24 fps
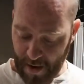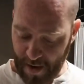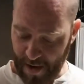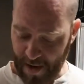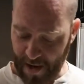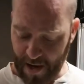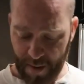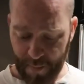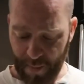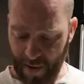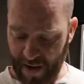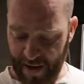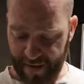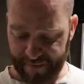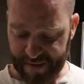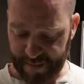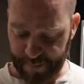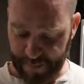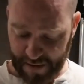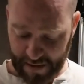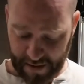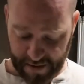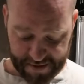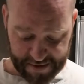I have
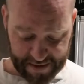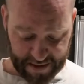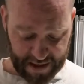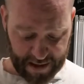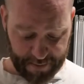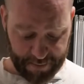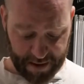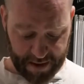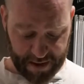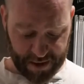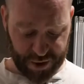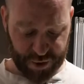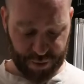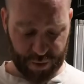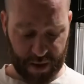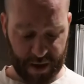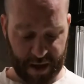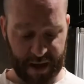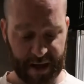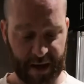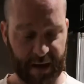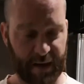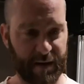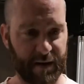something else that I might
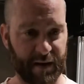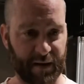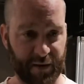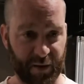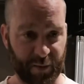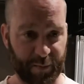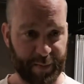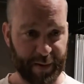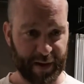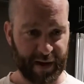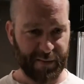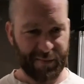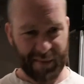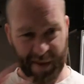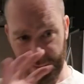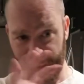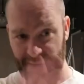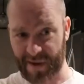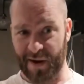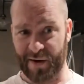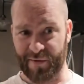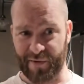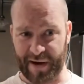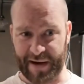try in a little bit, maybe
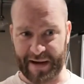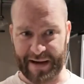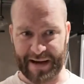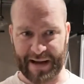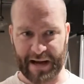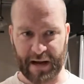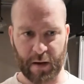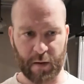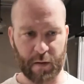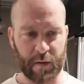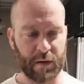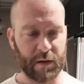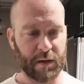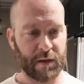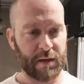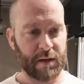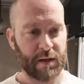not right now.